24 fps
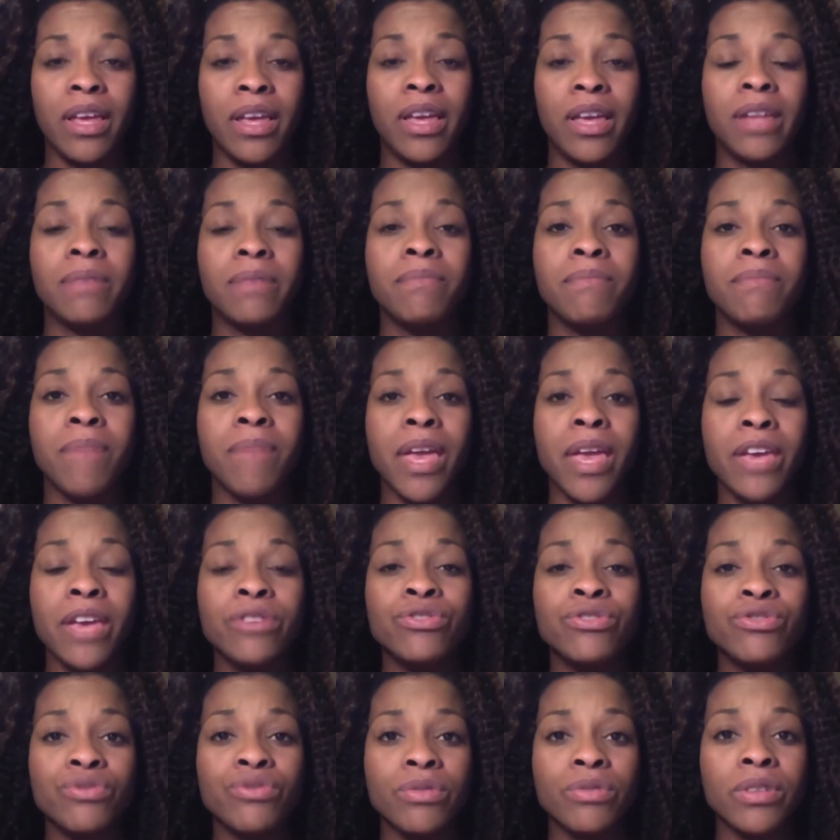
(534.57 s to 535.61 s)
And make
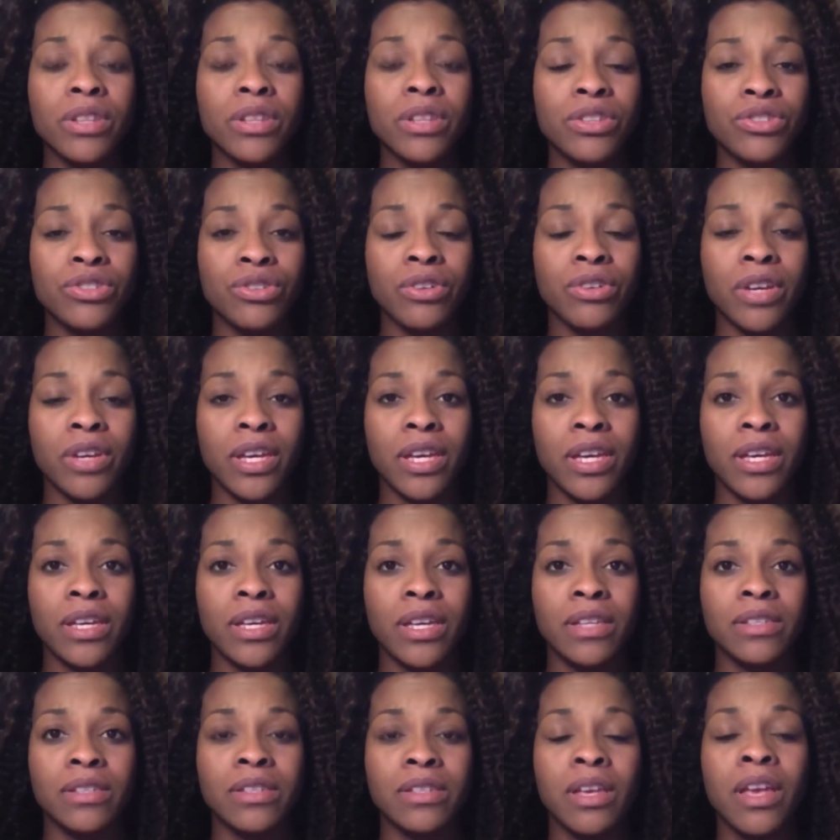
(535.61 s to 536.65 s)
sure that your
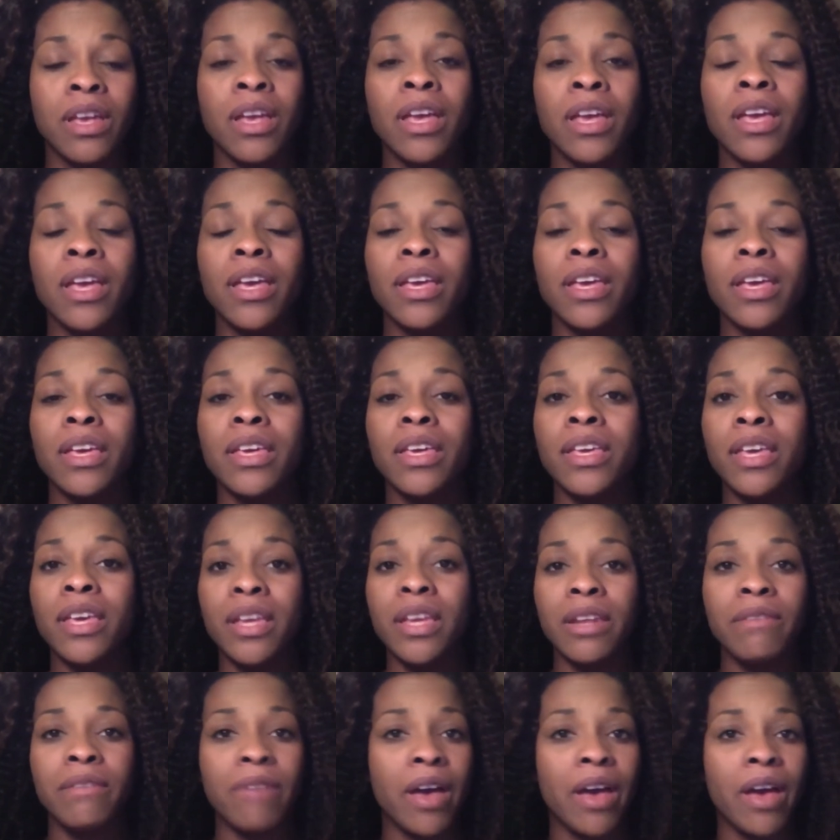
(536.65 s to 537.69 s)
kids
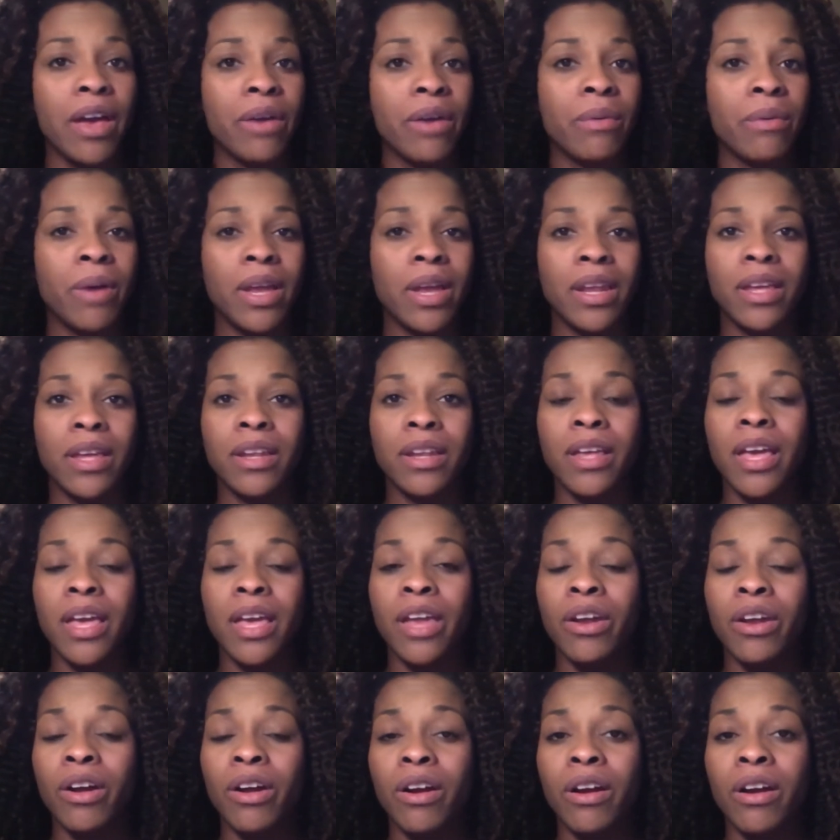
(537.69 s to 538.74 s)
get evaluated
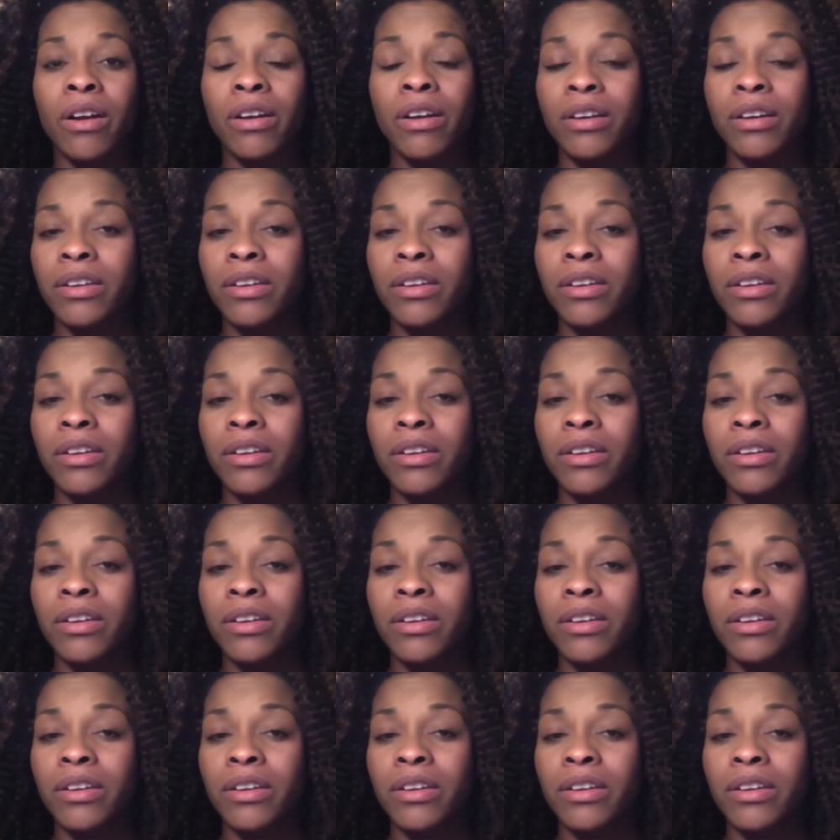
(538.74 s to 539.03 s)
and are,